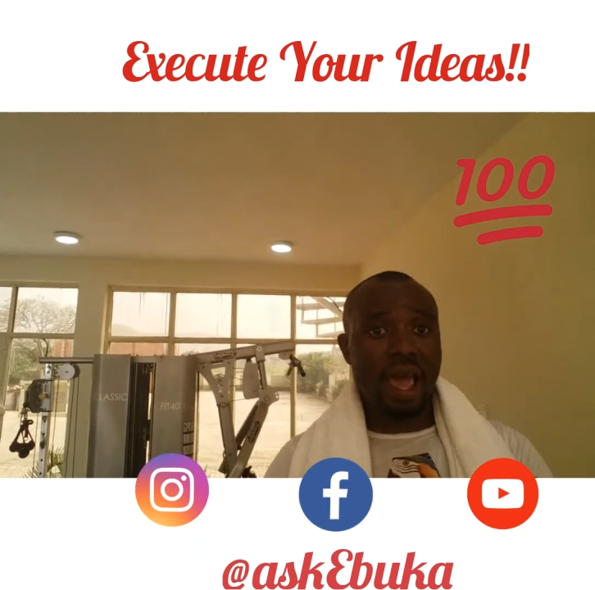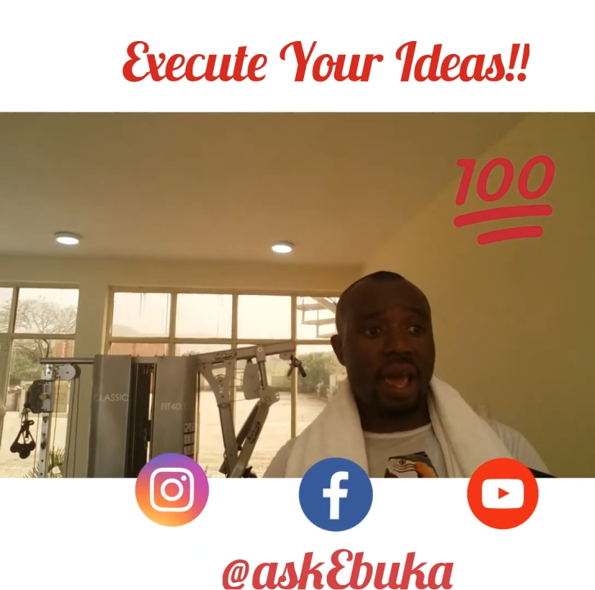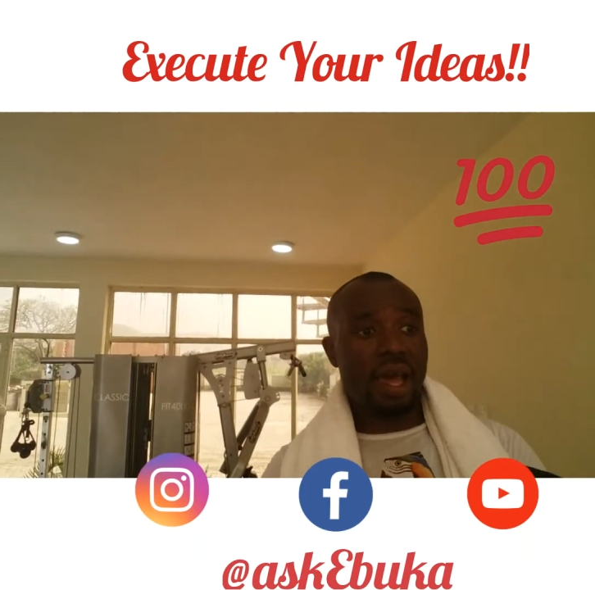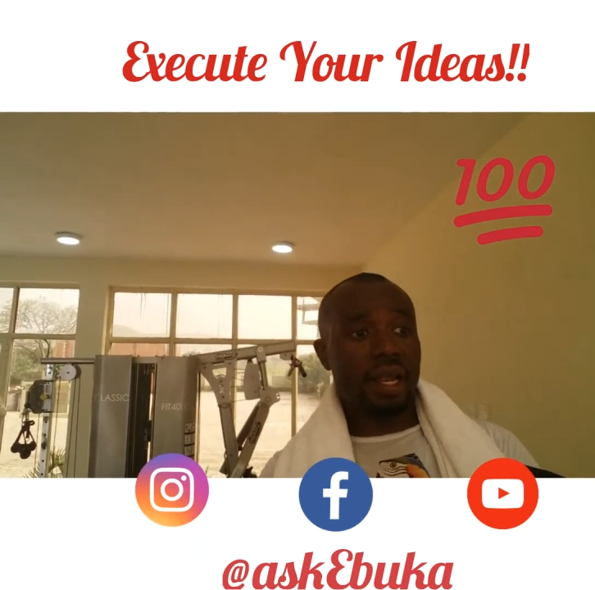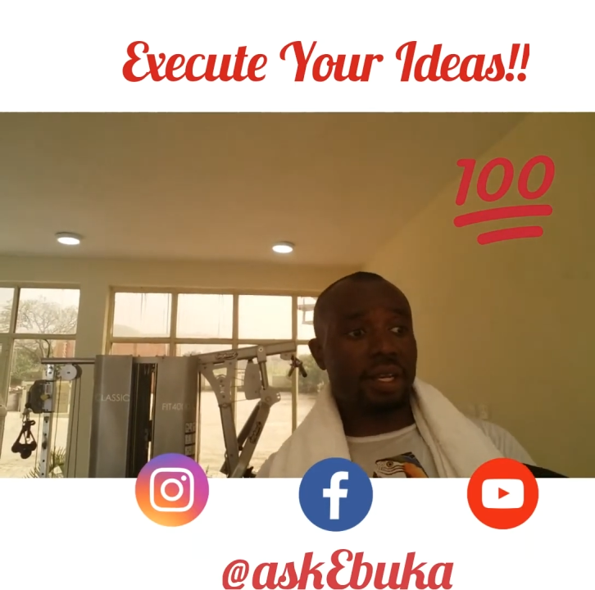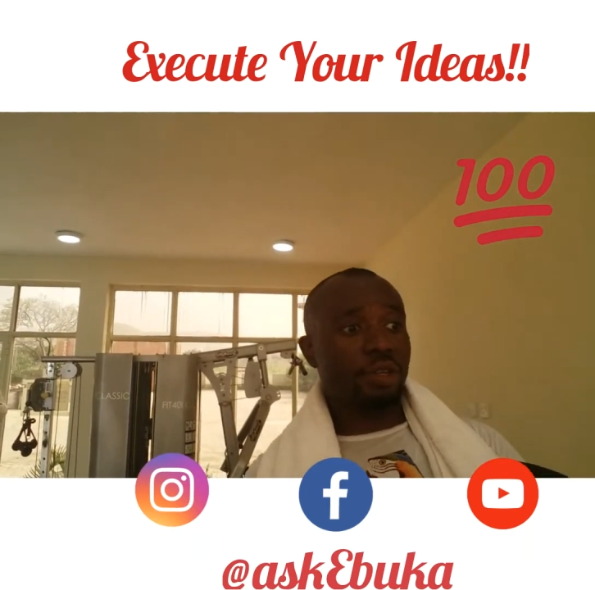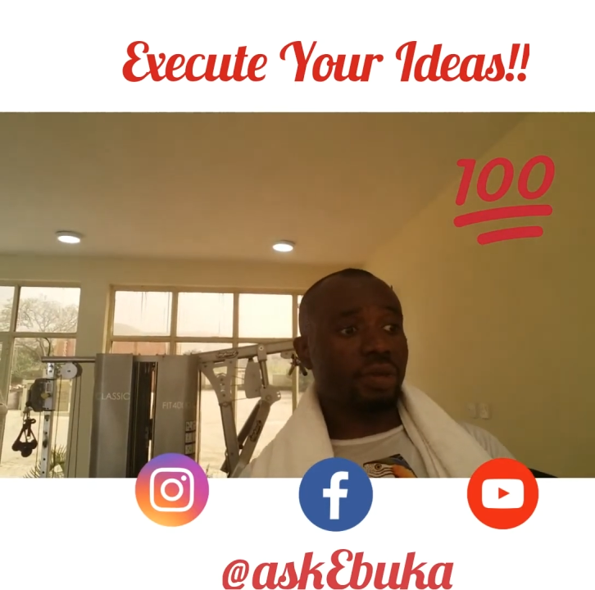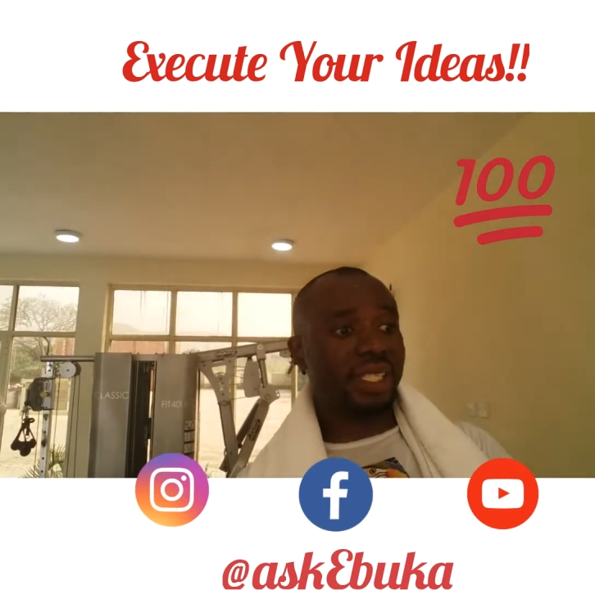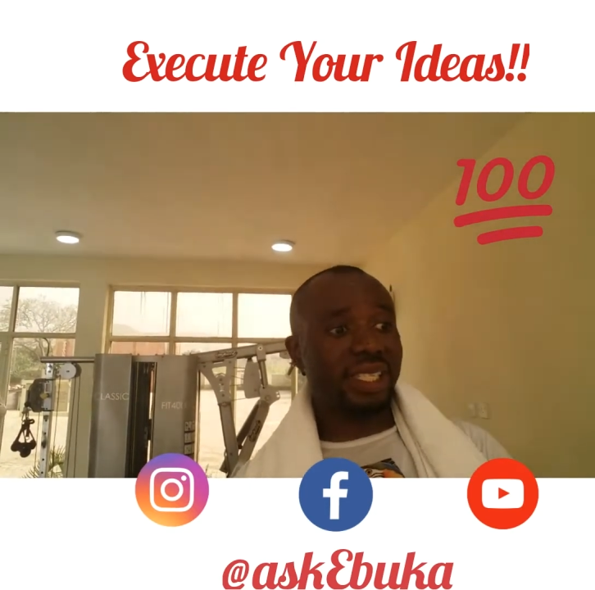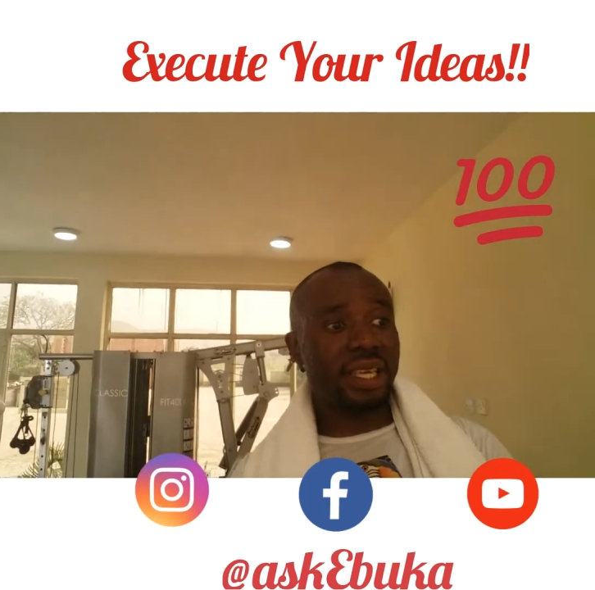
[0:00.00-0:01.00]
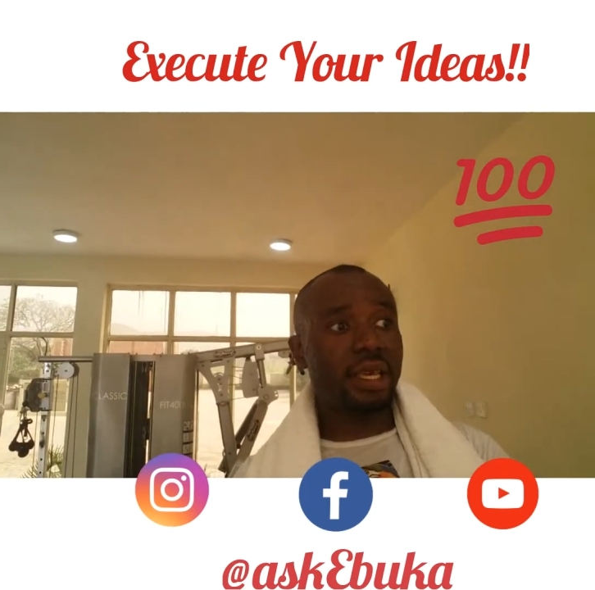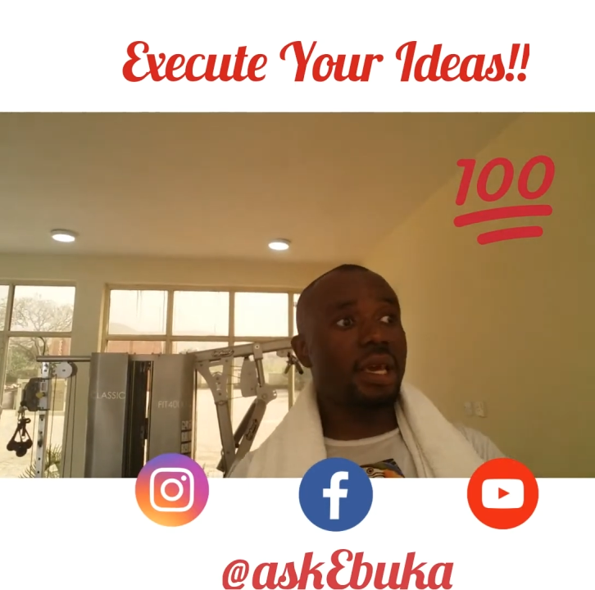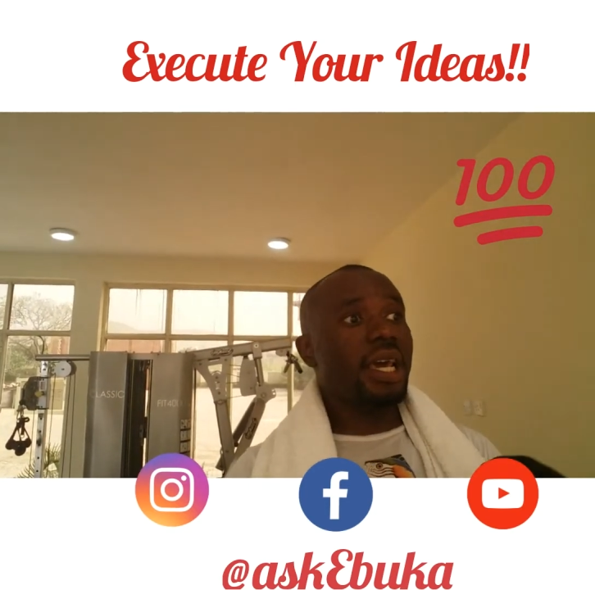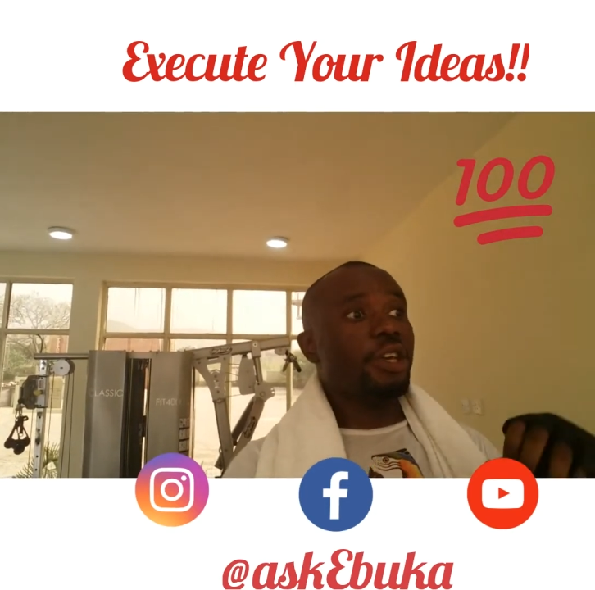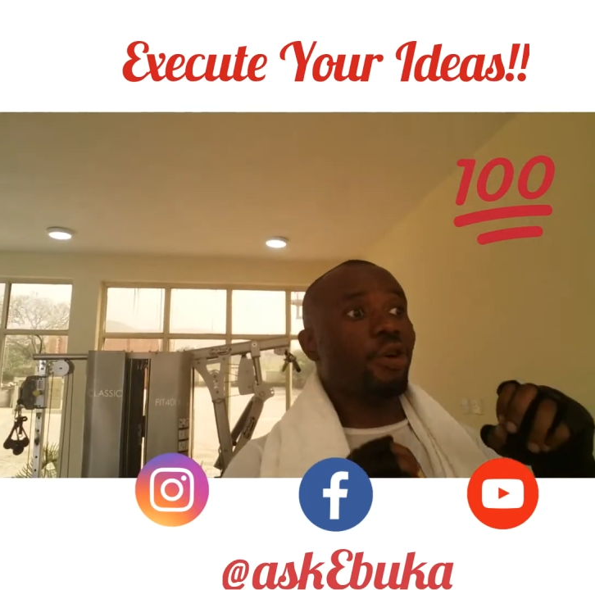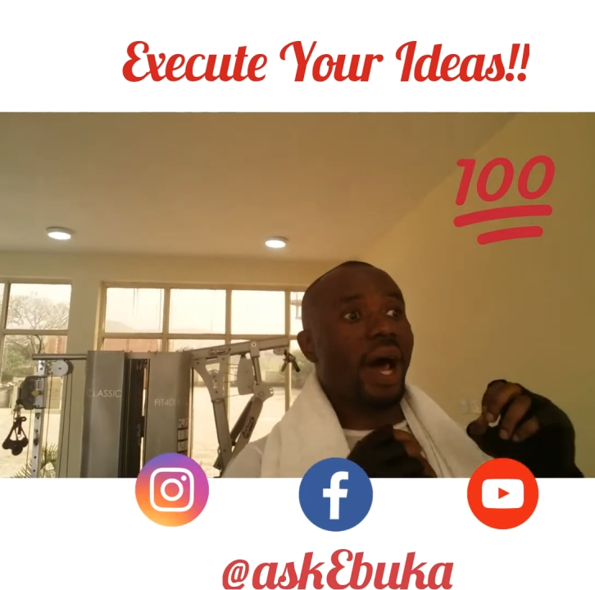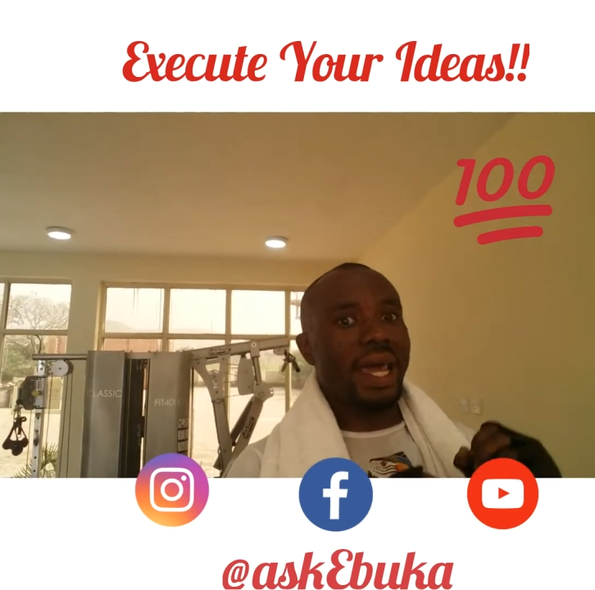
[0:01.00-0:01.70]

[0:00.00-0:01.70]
and you see your